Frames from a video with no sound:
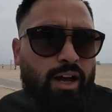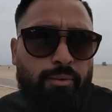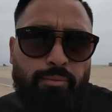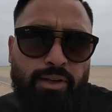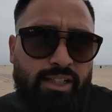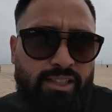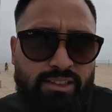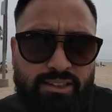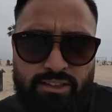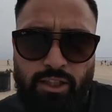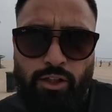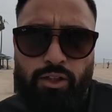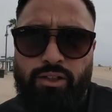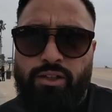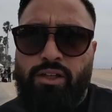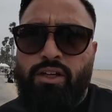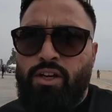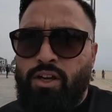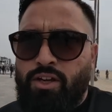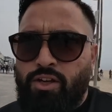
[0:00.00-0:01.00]
I mean, it's still,
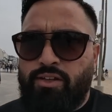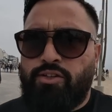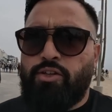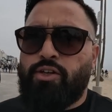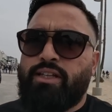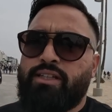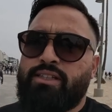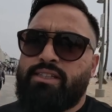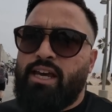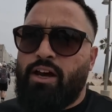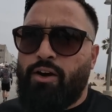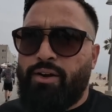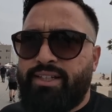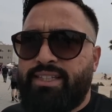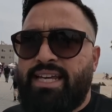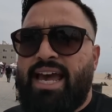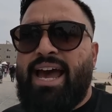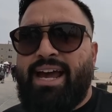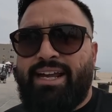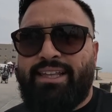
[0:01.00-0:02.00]
as you can tell,
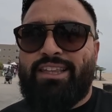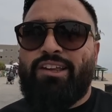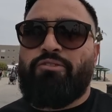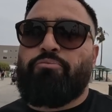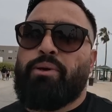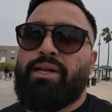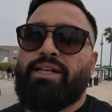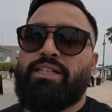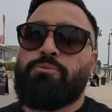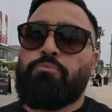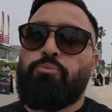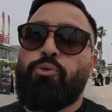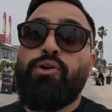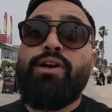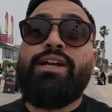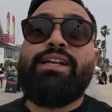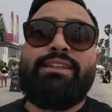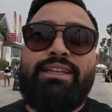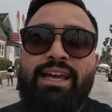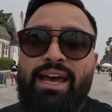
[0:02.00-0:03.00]
it's active, but it's
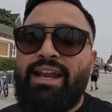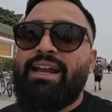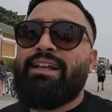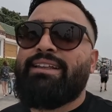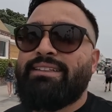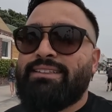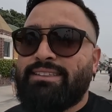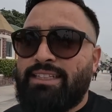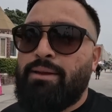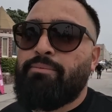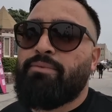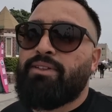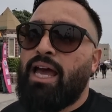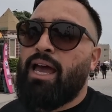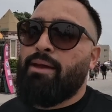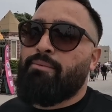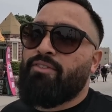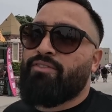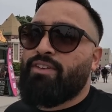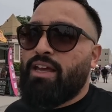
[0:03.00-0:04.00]
pretty dead at the same
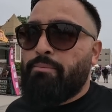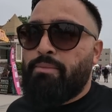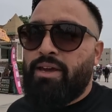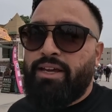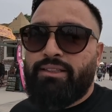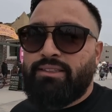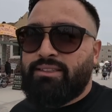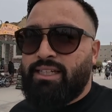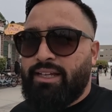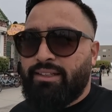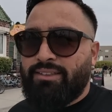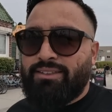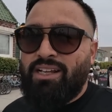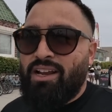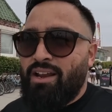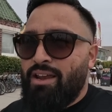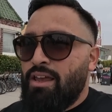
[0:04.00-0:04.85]
time, if that makes sense.